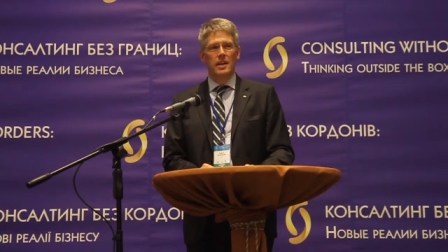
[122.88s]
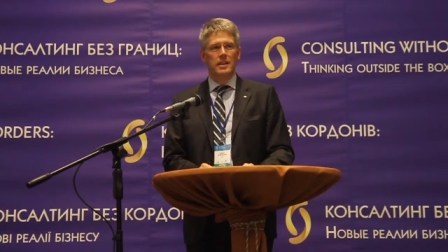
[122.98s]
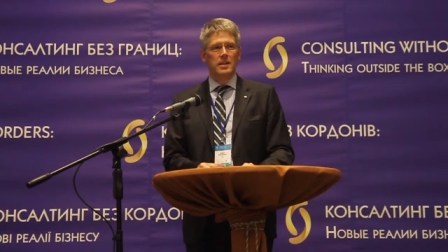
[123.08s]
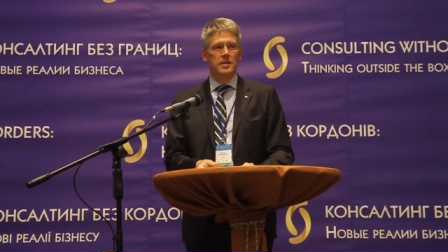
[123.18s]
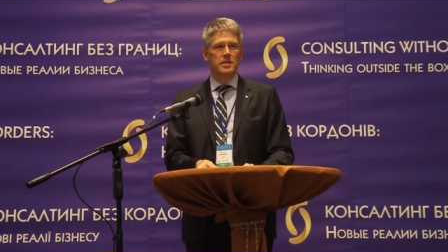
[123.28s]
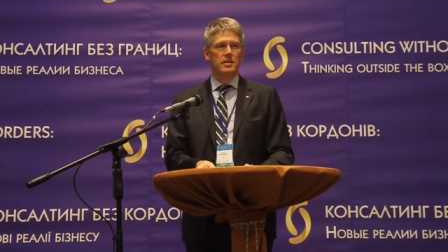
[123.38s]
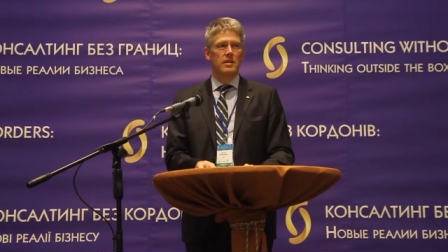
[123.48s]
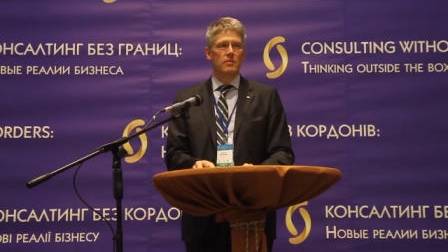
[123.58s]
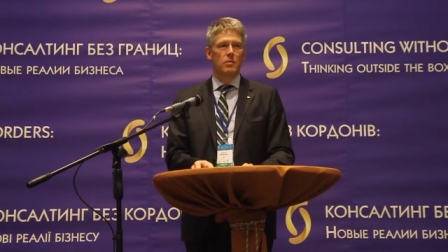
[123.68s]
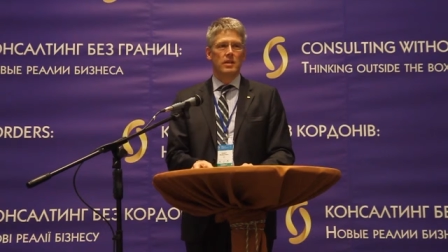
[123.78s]
it
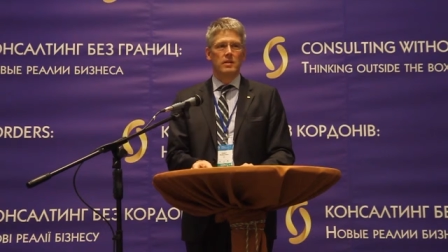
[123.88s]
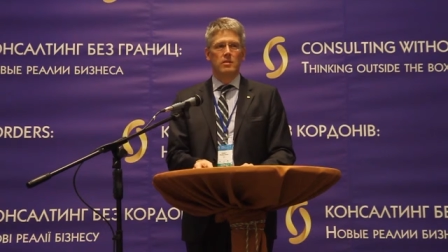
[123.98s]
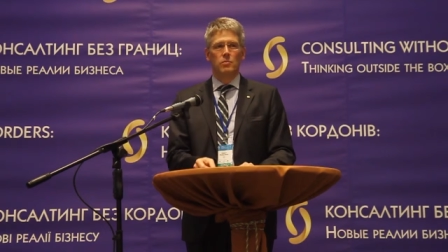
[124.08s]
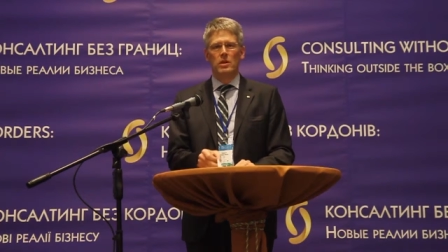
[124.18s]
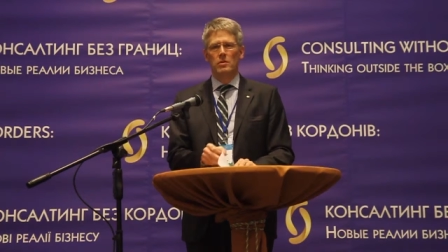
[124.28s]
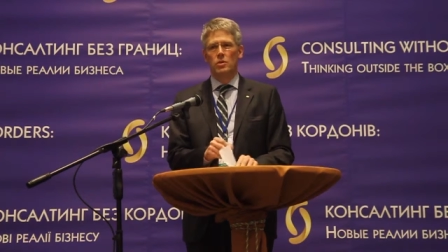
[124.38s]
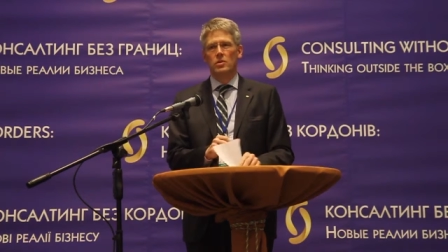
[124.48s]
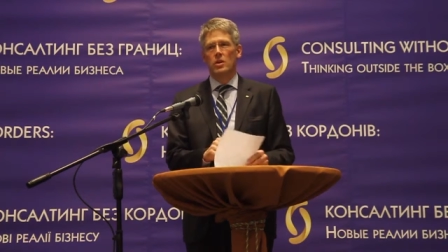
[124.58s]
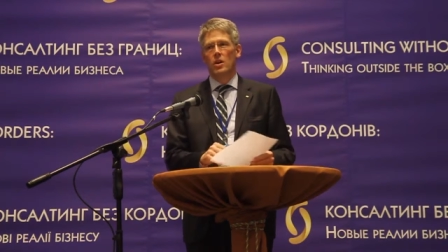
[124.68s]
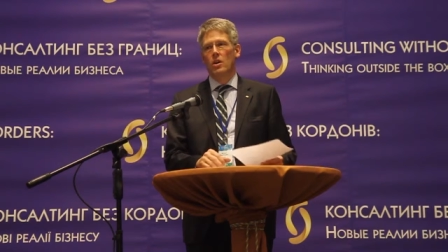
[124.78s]
is what we
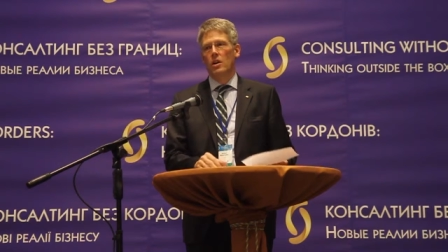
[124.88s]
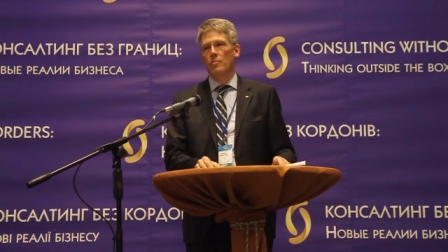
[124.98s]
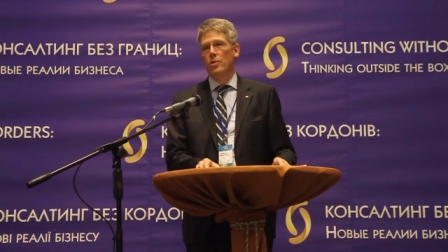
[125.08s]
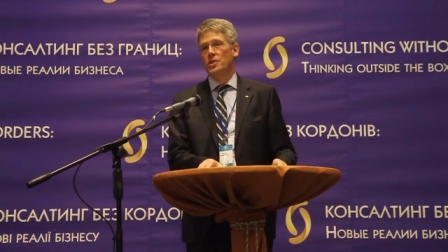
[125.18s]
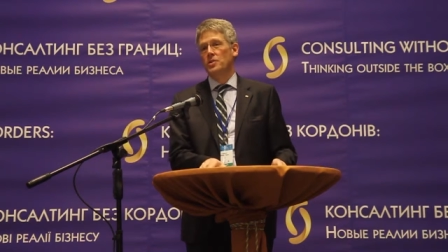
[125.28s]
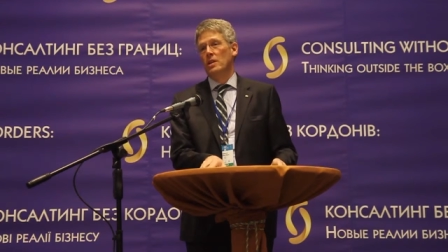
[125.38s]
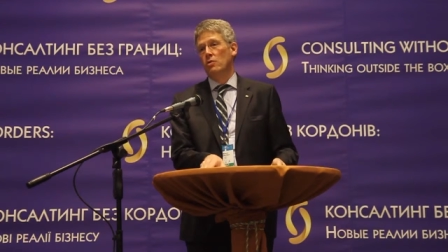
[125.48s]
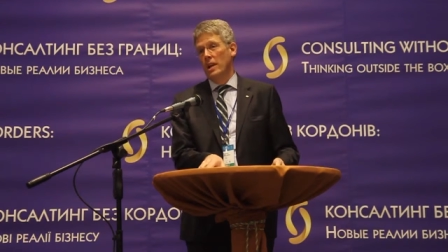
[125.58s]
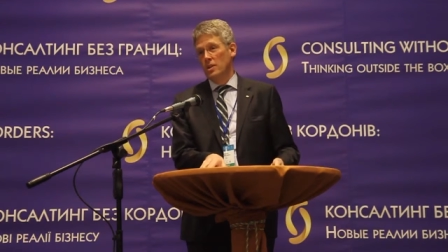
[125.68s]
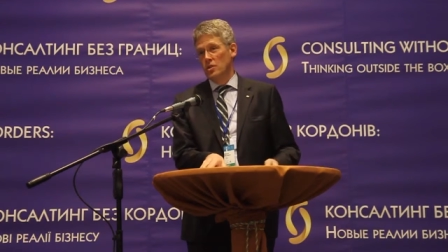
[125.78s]
would call a personal
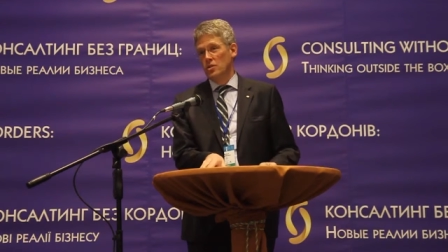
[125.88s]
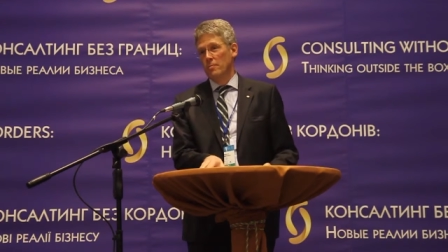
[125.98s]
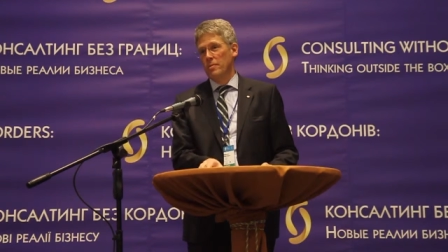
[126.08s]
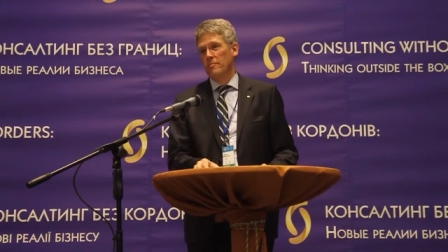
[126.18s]
relationship